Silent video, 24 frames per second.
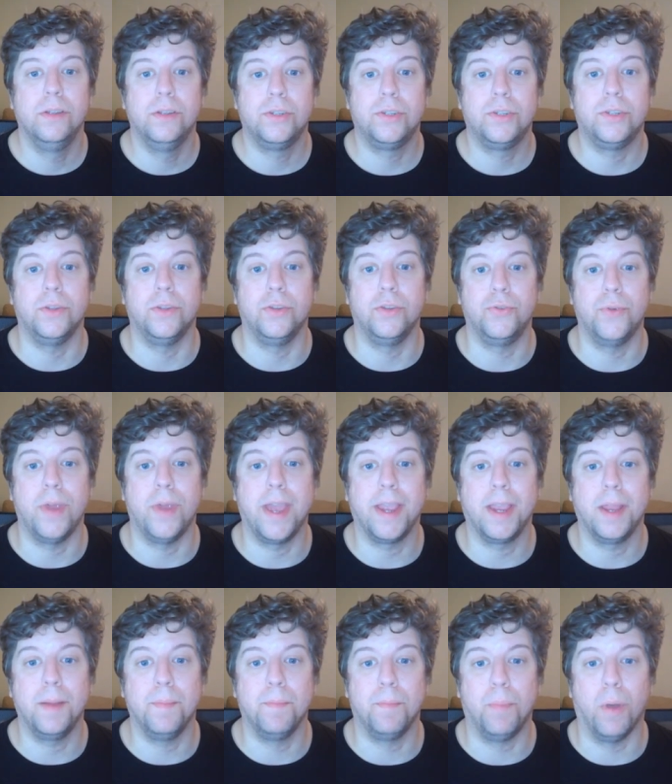So the
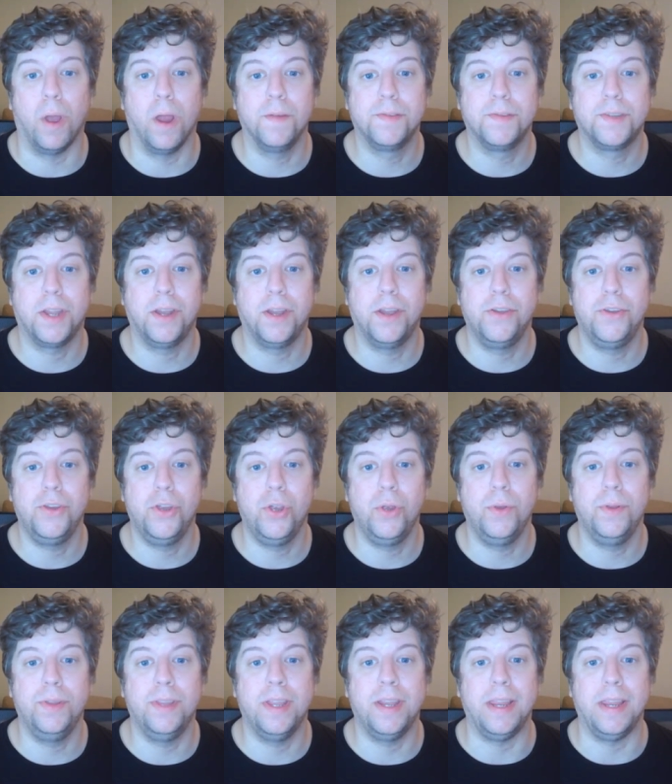dragon barfs on a
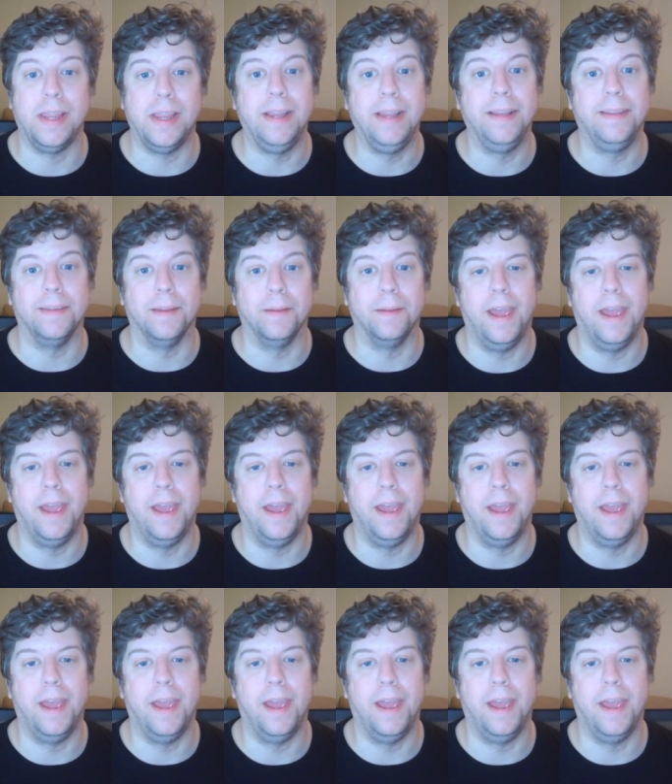dude and then eats him,